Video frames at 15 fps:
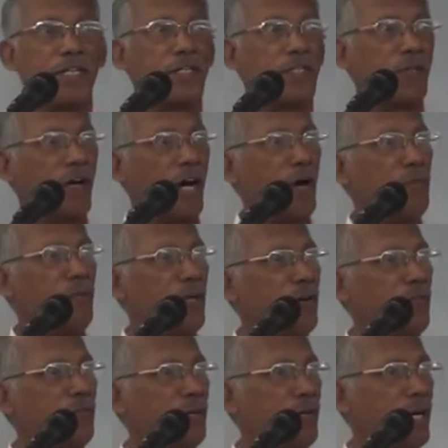So how many
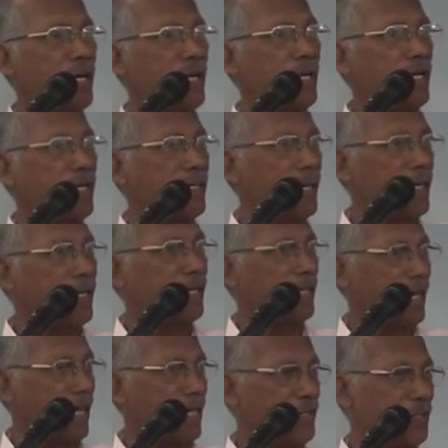of you are
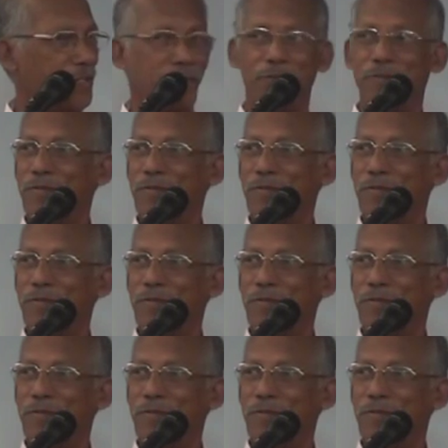telling lies